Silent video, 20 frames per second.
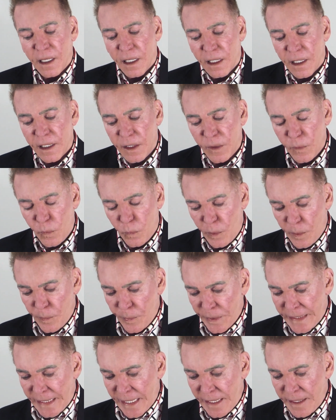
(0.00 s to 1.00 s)
Uh, when
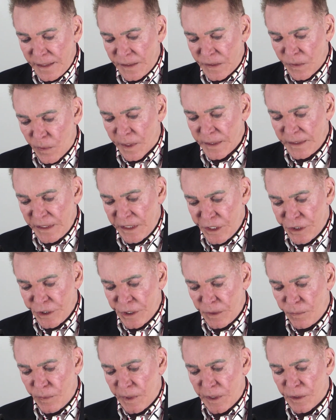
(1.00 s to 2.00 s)
we get into our
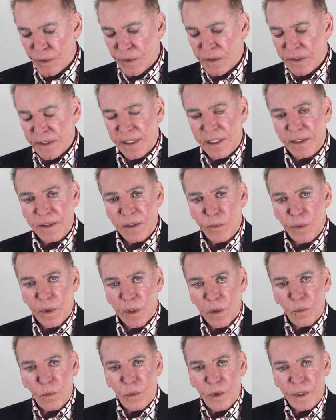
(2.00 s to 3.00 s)
teaching, we understand that
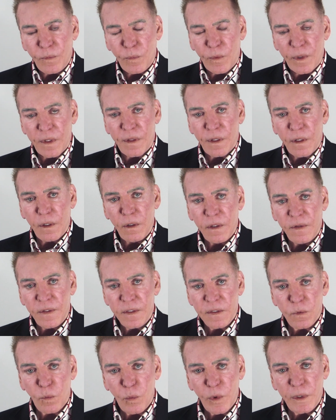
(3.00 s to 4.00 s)
we're one with
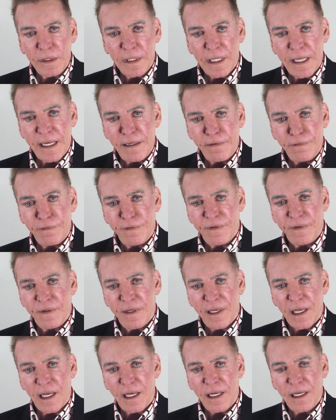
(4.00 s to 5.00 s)
this one life.
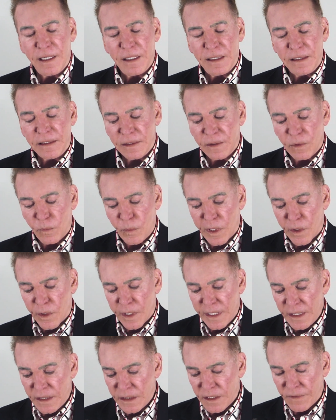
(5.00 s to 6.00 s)
Uh, we are
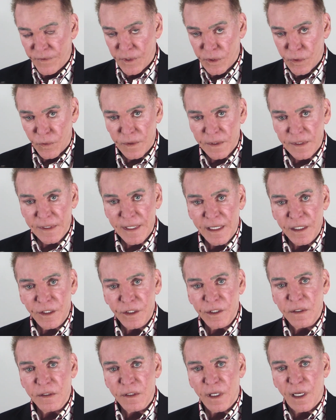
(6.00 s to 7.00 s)

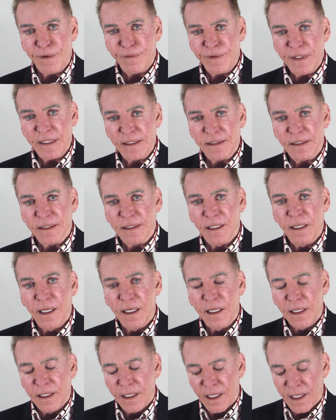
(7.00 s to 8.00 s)
individualizations of it.
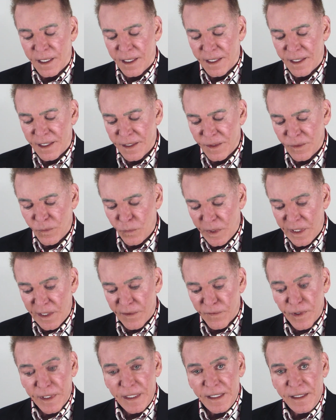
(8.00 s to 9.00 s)
Uh,
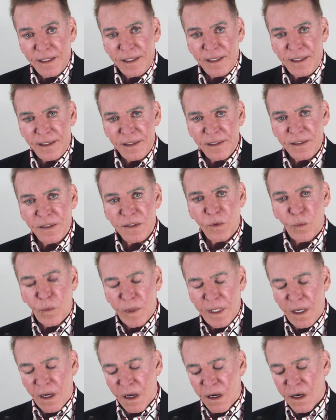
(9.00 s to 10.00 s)
whatever it is,
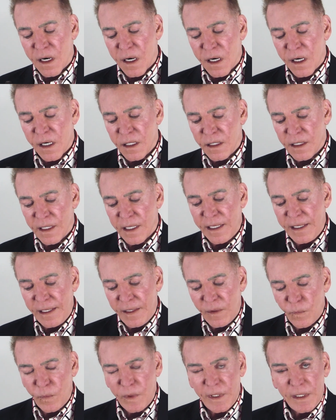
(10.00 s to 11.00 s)
we are,
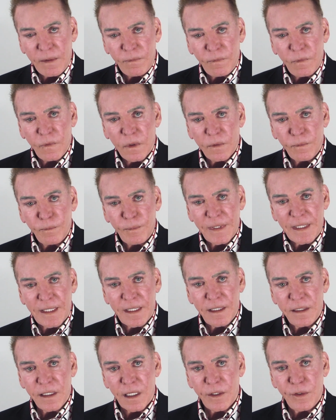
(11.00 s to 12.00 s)
and we
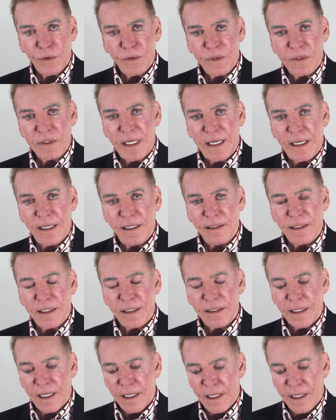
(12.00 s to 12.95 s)
begin to understand that